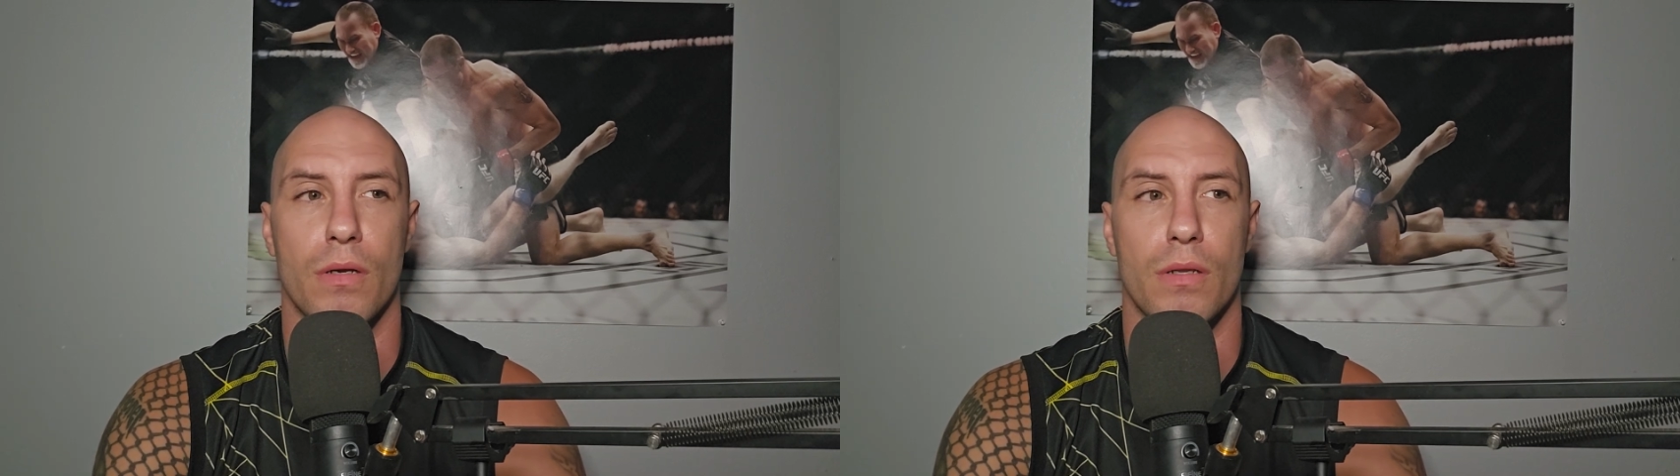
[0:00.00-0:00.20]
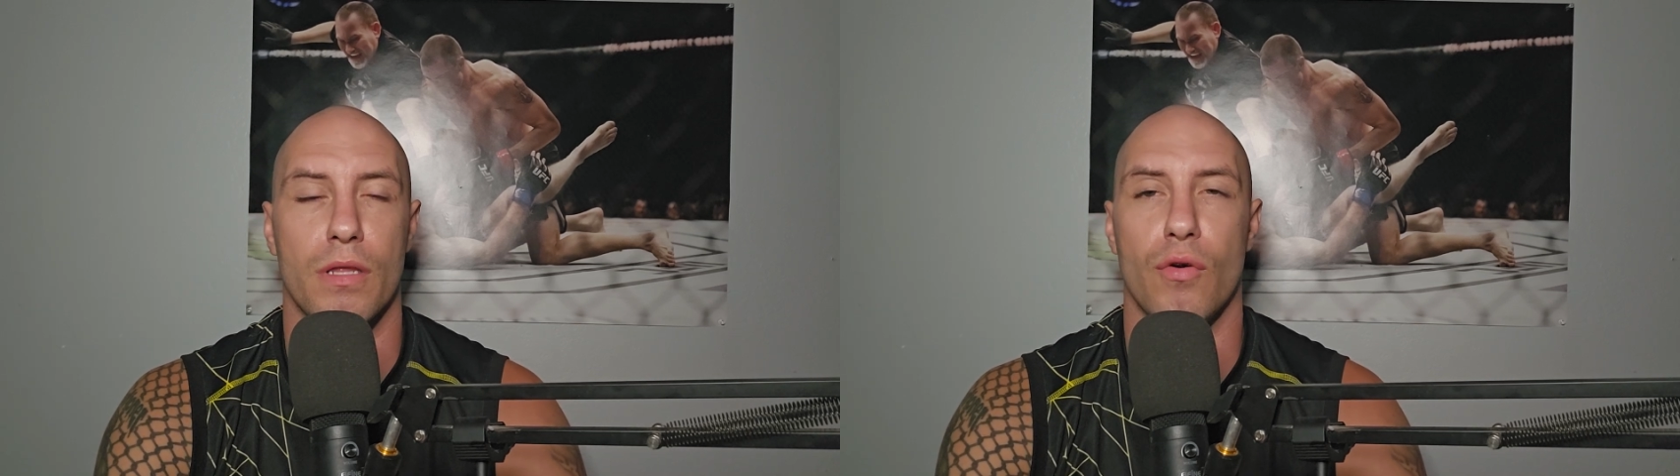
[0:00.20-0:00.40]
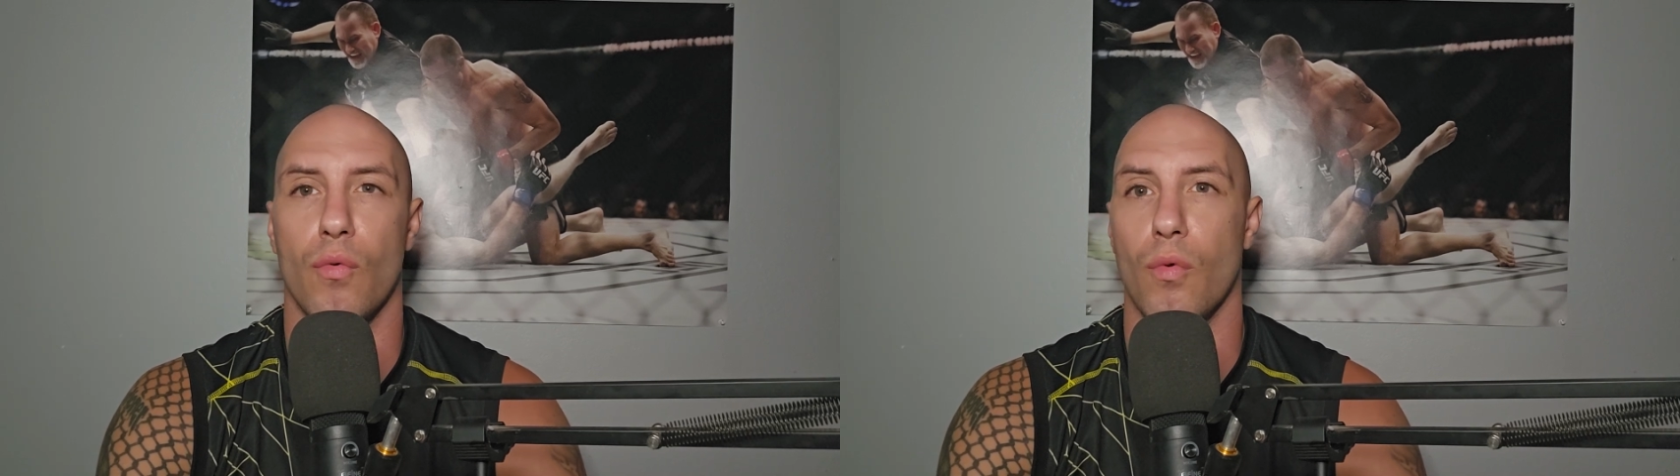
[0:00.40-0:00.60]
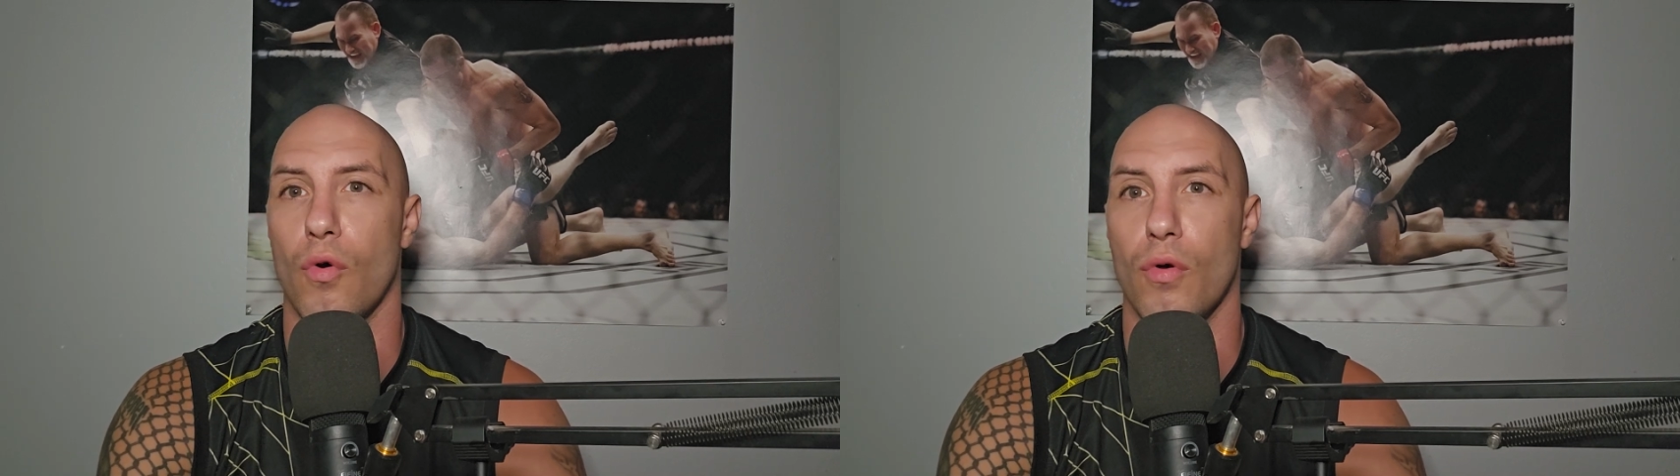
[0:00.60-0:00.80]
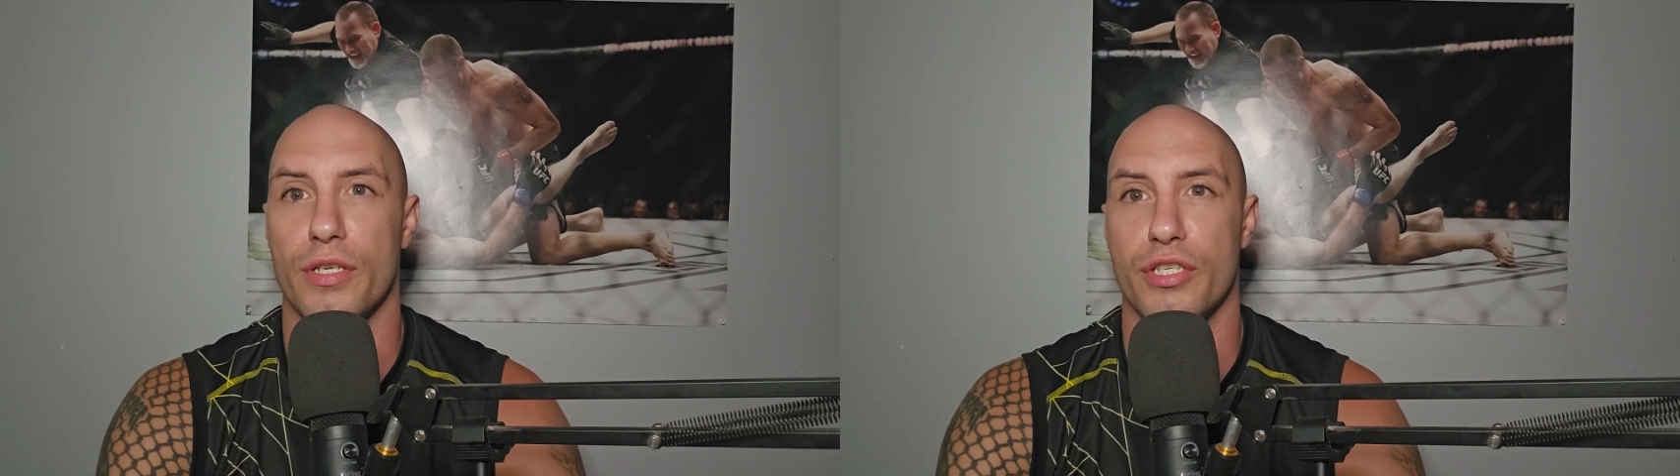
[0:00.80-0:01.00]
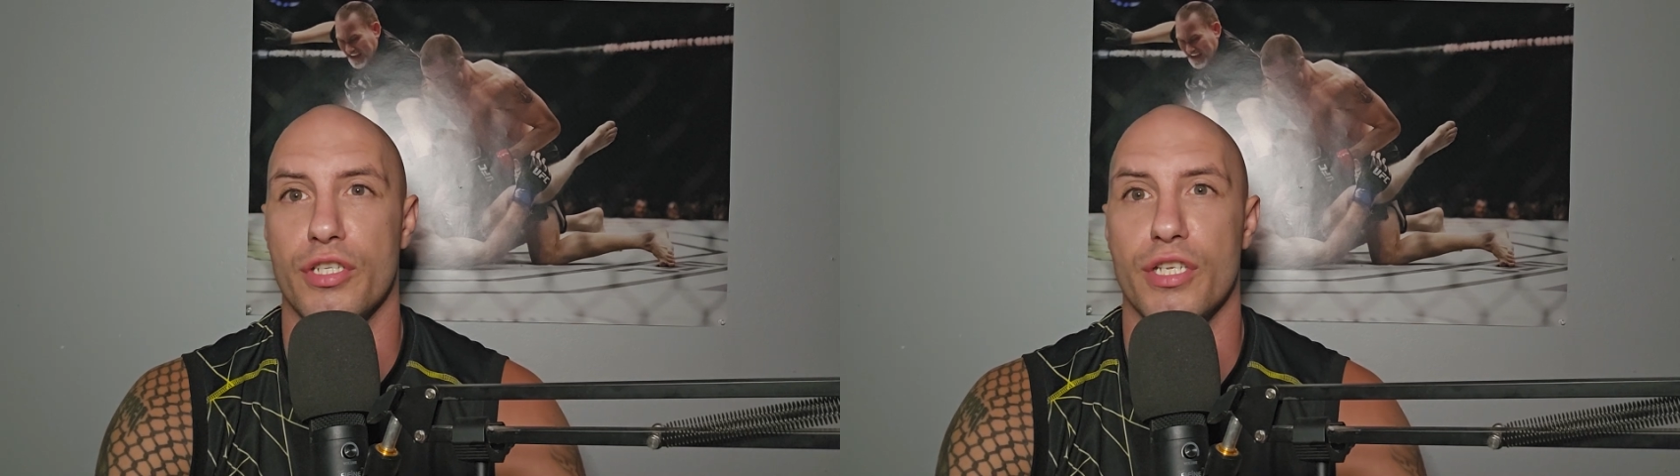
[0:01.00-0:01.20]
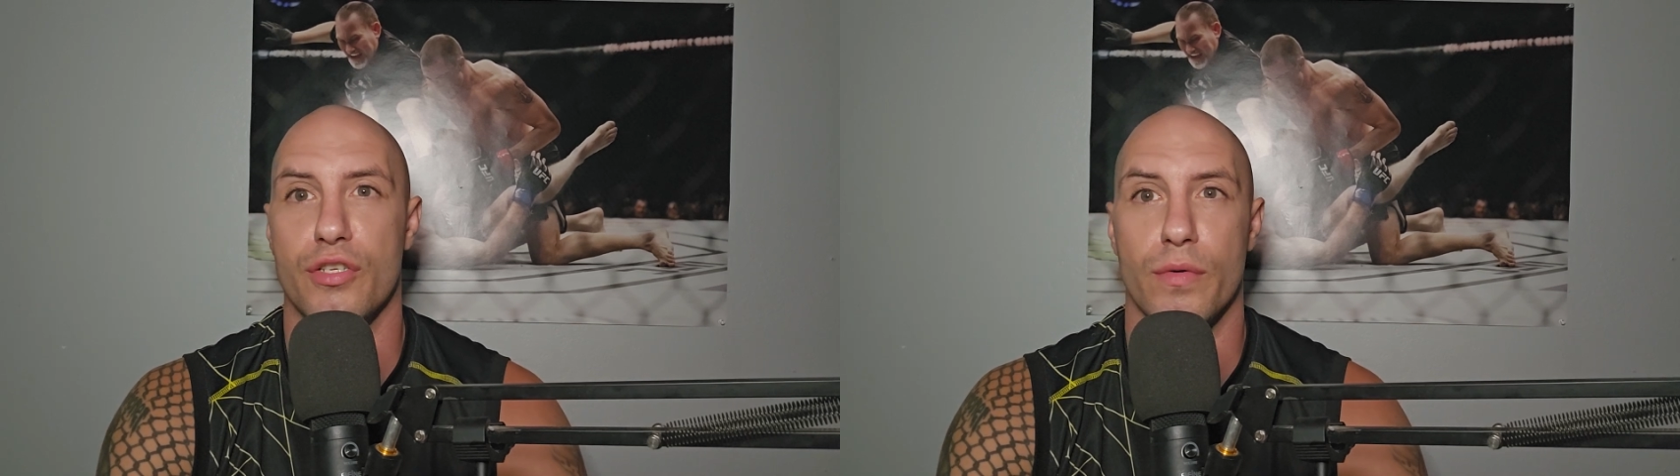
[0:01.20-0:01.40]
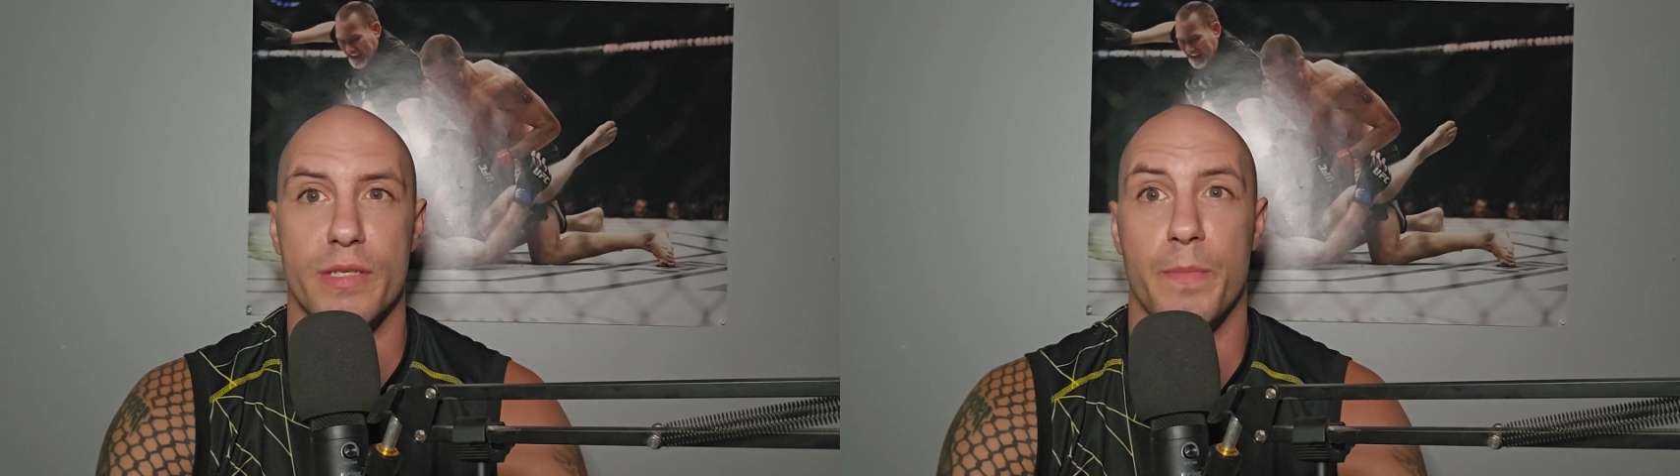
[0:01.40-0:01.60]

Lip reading: little rule in jiu-jitsu is